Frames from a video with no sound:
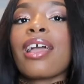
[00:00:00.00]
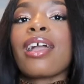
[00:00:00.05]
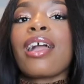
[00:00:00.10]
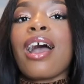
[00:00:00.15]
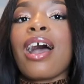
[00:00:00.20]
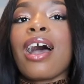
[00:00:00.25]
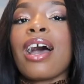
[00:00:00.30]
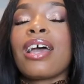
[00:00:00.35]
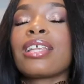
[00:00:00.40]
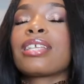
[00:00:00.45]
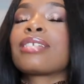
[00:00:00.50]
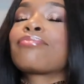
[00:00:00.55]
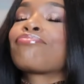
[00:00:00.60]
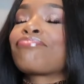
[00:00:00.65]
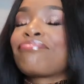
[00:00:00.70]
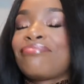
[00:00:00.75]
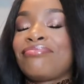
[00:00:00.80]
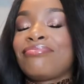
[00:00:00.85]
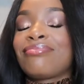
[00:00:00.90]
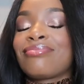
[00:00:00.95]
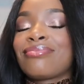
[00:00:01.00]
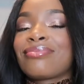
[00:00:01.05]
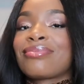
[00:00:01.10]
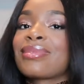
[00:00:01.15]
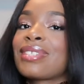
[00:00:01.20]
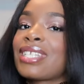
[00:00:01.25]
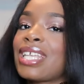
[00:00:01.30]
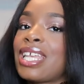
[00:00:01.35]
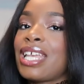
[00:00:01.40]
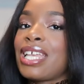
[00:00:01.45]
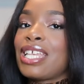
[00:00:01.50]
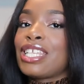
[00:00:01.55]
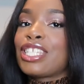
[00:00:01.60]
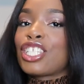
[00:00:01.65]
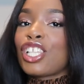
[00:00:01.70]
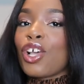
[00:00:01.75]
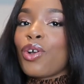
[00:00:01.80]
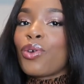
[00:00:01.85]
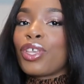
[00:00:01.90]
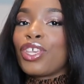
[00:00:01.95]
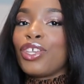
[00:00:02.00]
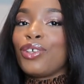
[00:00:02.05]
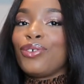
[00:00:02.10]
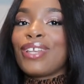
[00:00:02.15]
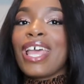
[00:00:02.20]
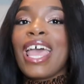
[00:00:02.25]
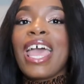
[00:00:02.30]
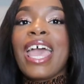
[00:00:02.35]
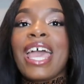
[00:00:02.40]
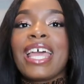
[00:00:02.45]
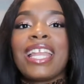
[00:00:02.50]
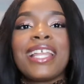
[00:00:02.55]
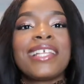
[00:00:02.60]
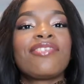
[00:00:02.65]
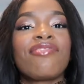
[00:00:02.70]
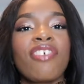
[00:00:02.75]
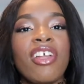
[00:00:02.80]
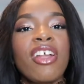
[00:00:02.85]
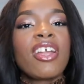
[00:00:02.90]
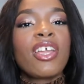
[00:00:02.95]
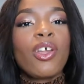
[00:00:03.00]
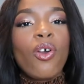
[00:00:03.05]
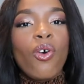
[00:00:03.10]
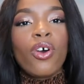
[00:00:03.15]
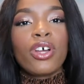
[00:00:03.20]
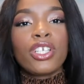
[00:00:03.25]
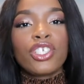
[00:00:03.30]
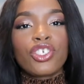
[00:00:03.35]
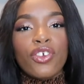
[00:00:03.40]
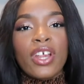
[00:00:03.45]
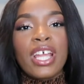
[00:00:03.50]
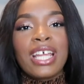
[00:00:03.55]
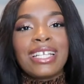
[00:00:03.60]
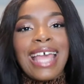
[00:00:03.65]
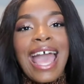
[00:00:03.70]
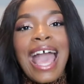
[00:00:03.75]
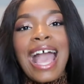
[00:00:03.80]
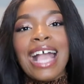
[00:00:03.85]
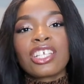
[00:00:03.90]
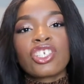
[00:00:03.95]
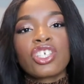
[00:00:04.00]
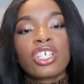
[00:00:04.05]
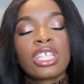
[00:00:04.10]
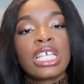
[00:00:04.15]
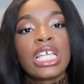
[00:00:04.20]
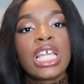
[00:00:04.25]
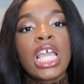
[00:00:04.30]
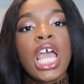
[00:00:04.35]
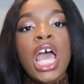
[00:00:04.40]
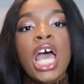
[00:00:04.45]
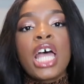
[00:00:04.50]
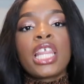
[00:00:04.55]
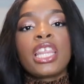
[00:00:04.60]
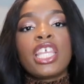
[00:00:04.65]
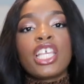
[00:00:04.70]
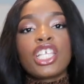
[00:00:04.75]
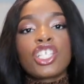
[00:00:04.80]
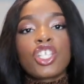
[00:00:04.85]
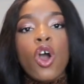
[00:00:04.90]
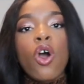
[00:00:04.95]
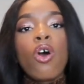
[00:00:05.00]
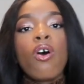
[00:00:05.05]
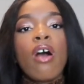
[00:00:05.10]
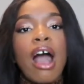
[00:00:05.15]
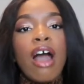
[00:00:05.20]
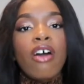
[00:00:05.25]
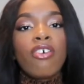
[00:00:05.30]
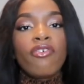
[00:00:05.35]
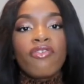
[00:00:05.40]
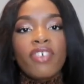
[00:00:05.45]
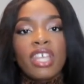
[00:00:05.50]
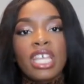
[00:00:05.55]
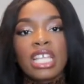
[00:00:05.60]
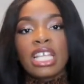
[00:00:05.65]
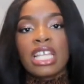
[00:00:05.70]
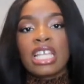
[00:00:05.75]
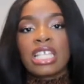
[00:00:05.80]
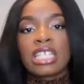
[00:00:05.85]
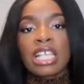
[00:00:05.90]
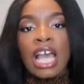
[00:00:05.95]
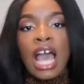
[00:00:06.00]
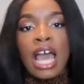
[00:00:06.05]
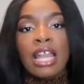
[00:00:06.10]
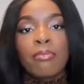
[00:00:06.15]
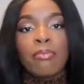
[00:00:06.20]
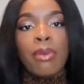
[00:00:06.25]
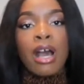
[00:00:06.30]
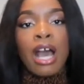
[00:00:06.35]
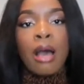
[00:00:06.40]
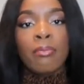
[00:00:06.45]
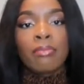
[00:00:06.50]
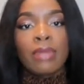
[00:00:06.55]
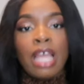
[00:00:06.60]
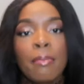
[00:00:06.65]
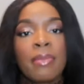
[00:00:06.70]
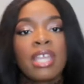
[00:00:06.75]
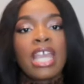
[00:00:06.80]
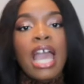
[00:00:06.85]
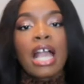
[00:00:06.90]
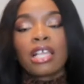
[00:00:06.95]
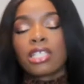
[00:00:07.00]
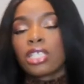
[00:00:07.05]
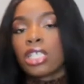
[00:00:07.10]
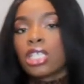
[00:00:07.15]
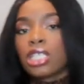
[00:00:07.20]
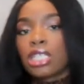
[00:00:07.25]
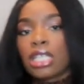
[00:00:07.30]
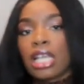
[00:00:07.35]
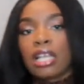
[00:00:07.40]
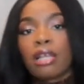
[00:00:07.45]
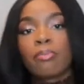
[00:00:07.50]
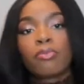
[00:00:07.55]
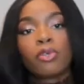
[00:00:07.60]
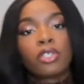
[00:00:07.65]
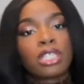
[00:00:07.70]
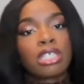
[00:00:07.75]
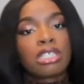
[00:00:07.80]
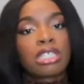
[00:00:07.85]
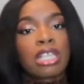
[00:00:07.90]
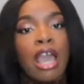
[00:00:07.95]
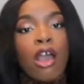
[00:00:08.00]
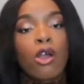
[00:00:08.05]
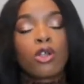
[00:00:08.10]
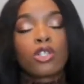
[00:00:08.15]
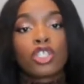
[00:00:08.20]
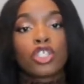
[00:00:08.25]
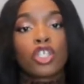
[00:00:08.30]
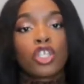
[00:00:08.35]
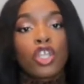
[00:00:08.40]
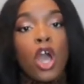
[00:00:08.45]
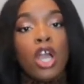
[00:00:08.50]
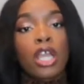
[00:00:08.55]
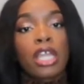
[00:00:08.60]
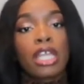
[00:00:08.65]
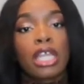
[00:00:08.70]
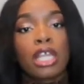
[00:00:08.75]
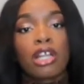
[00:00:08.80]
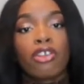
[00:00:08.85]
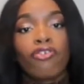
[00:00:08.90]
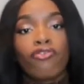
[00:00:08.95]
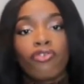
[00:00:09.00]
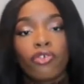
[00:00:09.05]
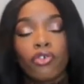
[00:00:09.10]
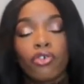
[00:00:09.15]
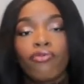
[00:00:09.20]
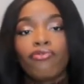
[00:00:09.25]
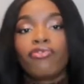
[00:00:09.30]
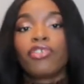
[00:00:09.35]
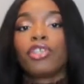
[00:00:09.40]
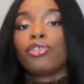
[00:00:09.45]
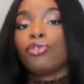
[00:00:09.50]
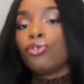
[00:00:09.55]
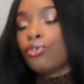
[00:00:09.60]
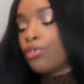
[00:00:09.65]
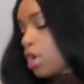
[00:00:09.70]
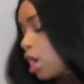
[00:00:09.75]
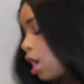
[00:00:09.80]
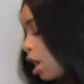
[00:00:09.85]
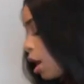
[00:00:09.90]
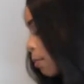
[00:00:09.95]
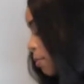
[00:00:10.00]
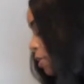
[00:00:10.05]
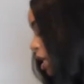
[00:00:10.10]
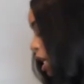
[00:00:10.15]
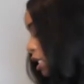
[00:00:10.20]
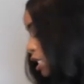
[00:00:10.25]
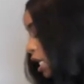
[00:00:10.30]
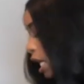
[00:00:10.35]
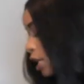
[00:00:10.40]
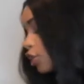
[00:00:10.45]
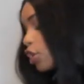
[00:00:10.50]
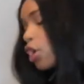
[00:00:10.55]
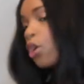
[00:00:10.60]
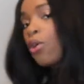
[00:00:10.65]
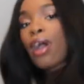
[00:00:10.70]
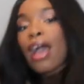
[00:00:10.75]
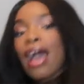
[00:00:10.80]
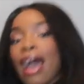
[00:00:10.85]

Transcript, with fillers: I got is so cute, and it's very on trend. Actually, this whole outfit is kind of bomb. Let me actually stand up on this couch so y'all can get a full view, because I don't